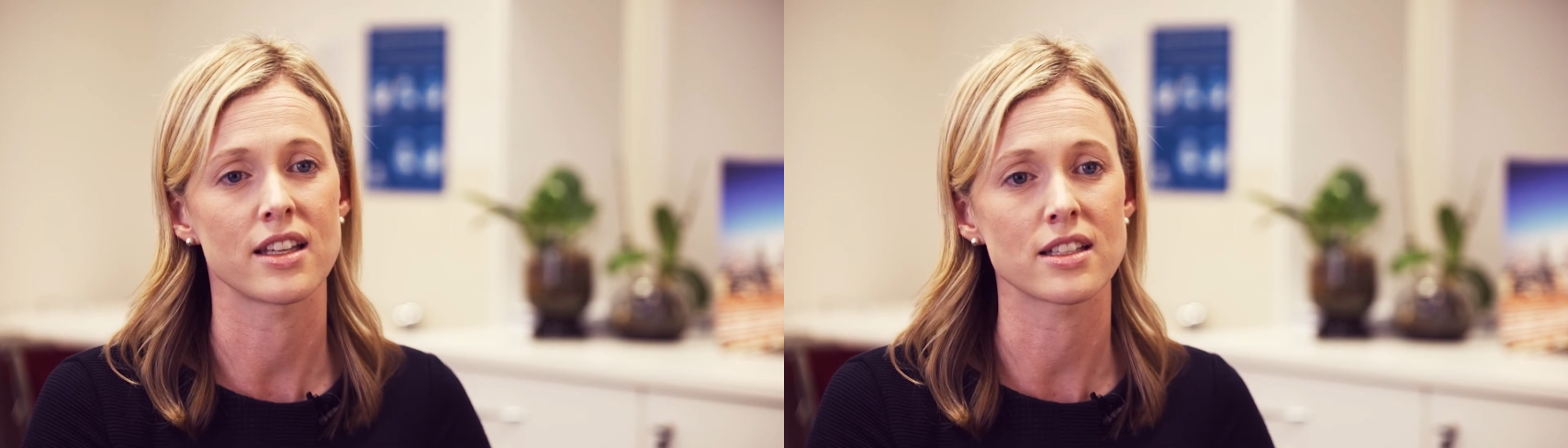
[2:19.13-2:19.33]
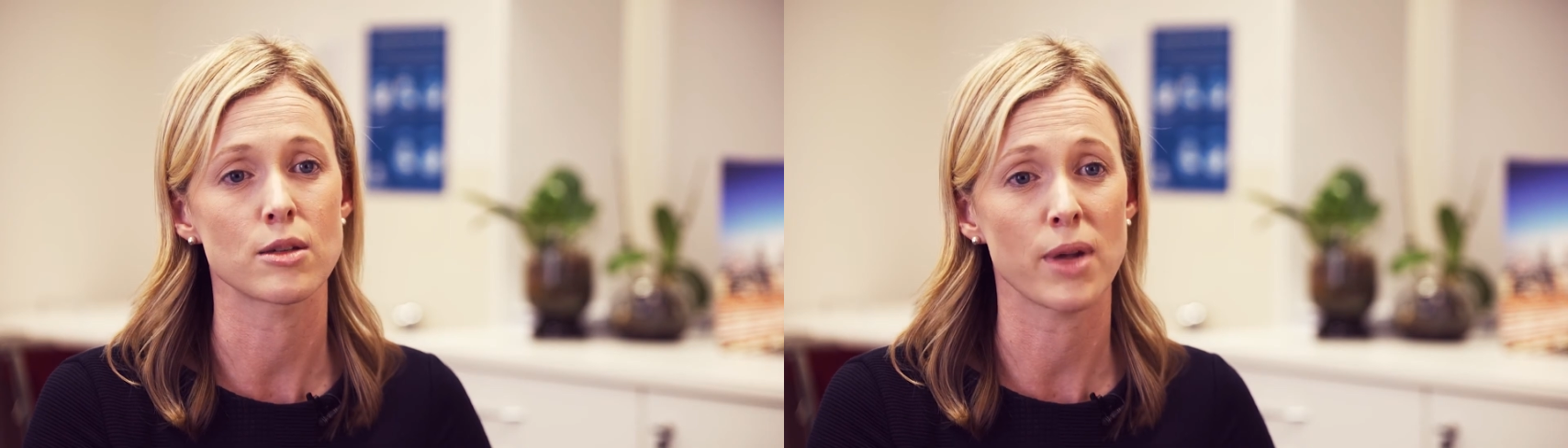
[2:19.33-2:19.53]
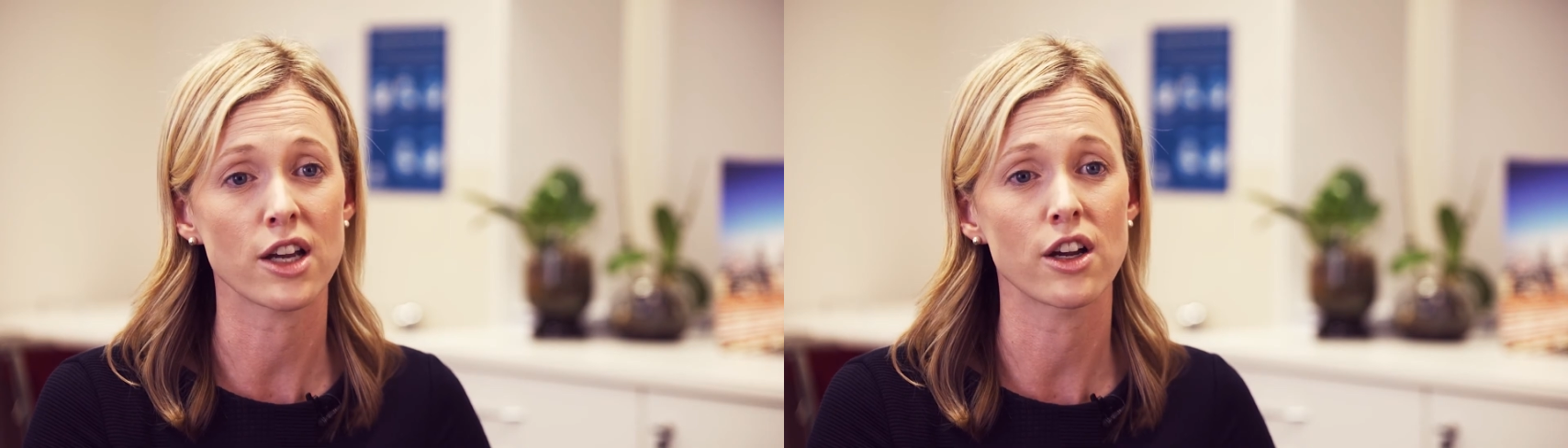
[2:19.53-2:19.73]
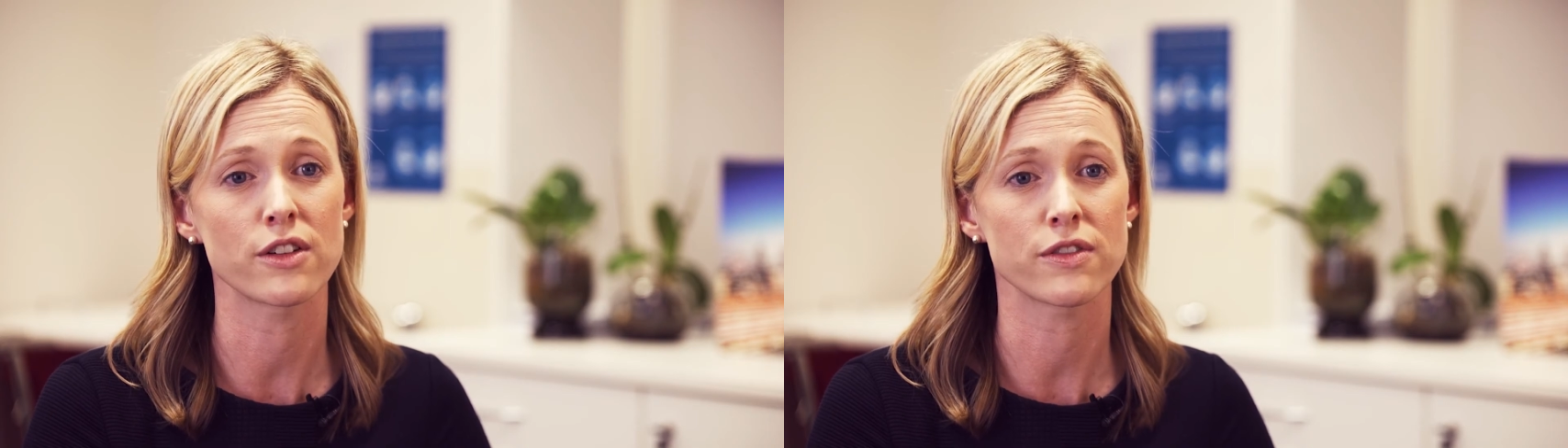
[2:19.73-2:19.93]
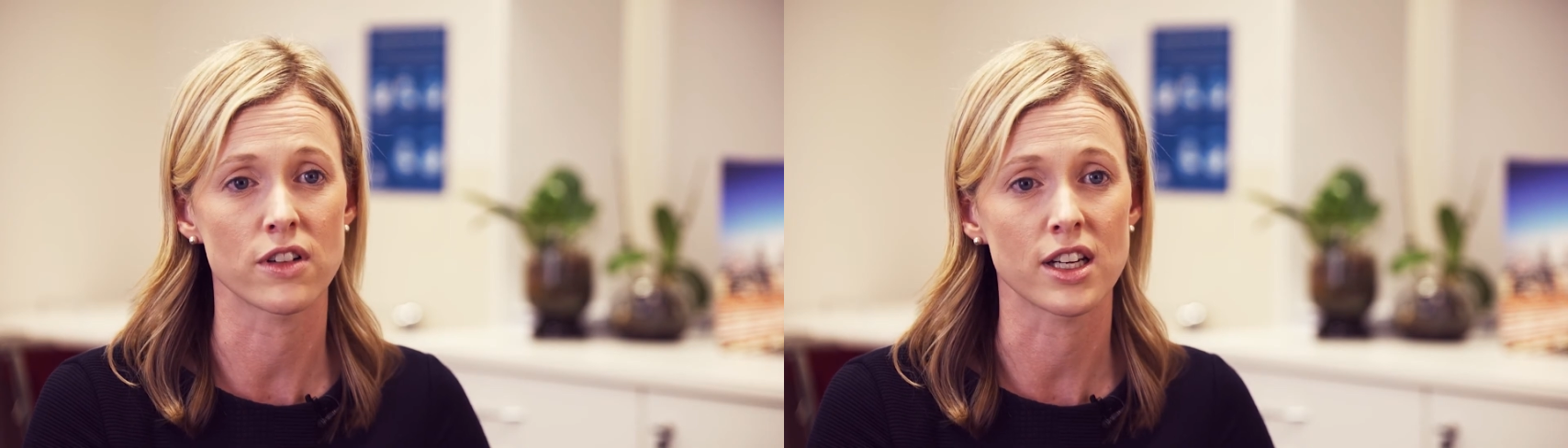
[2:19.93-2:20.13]
that
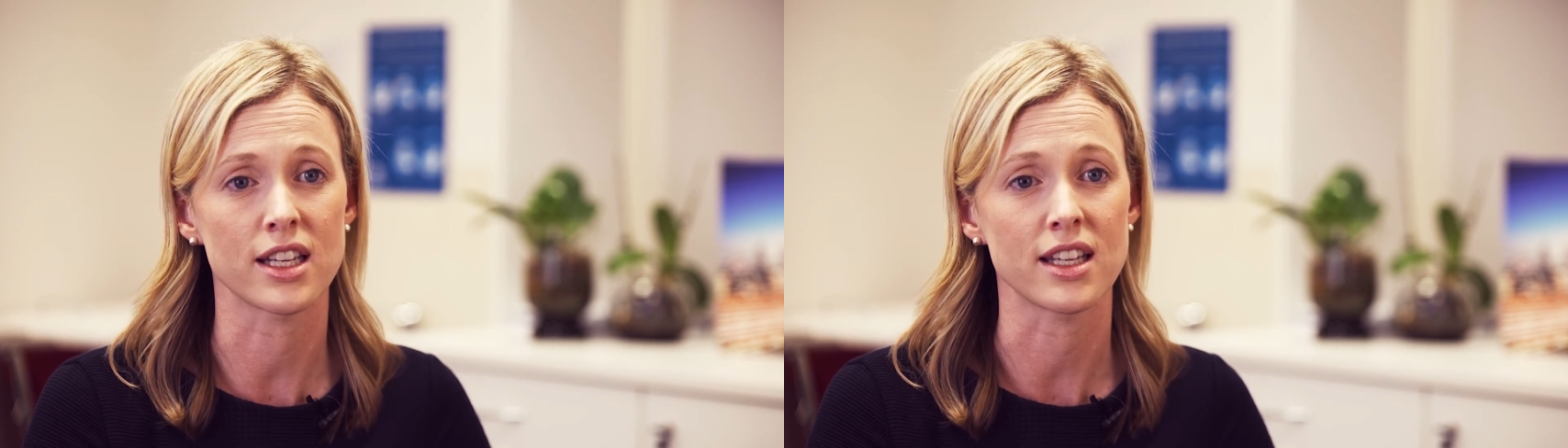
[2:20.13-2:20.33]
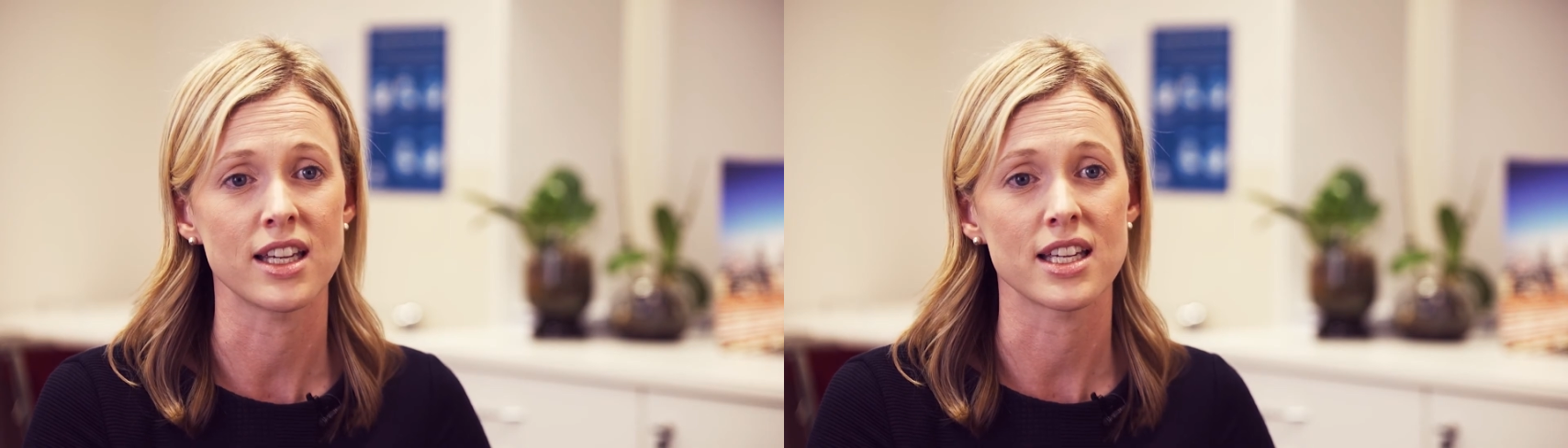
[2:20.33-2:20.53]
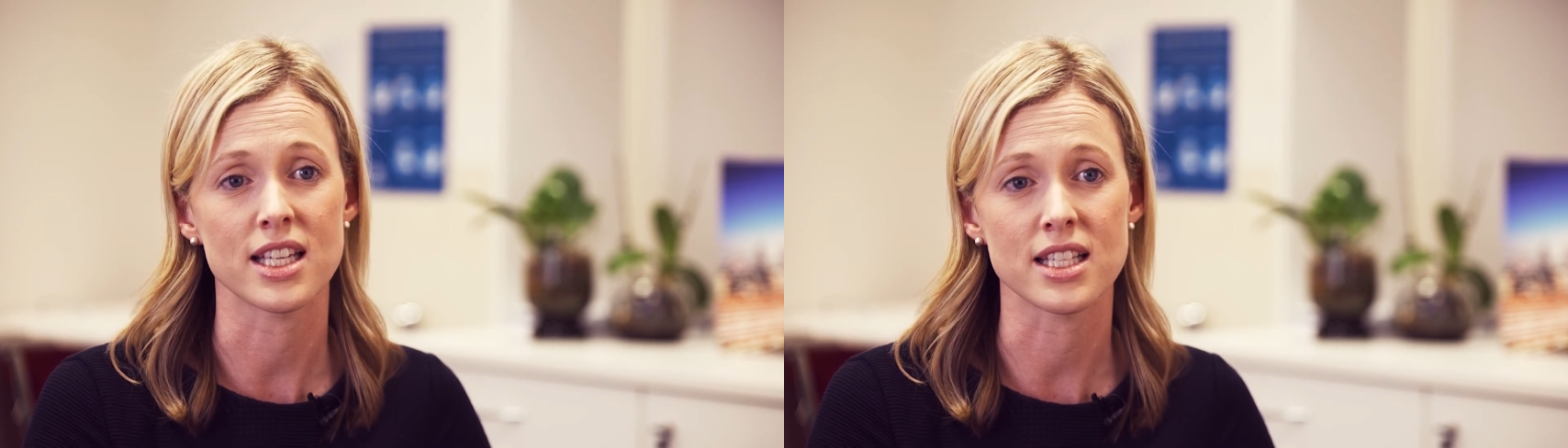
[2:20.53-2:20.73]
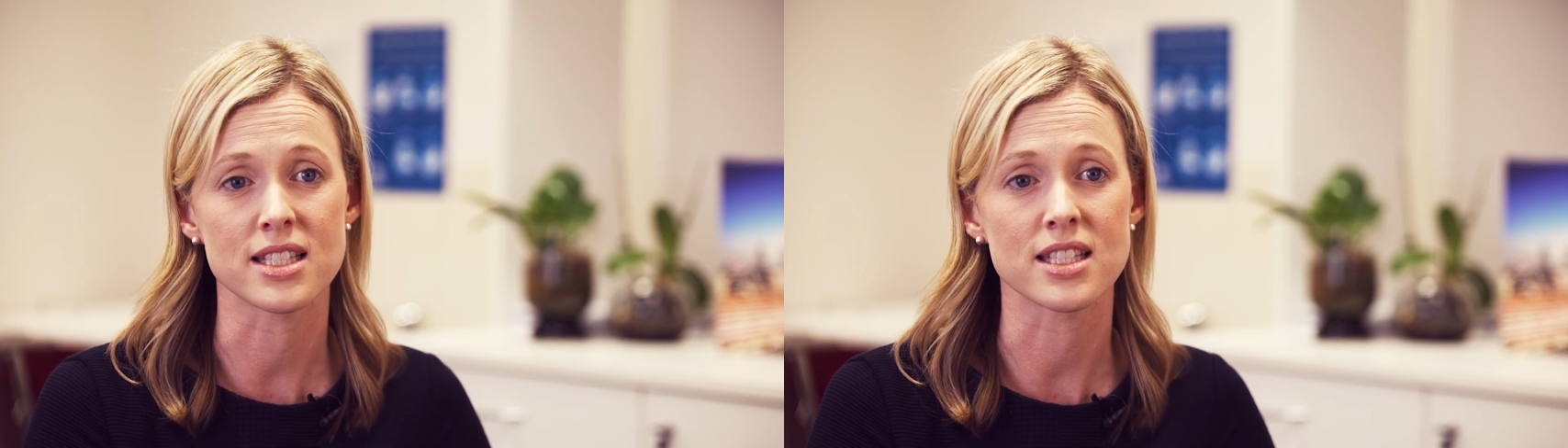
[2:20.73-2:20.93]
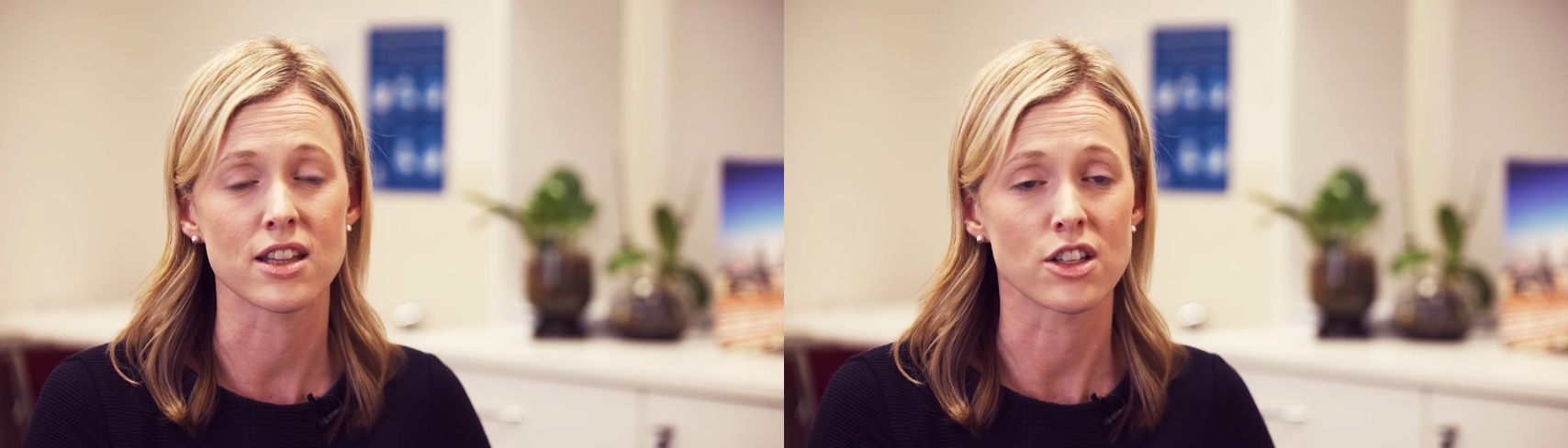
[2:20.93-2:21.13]
tobacco-free is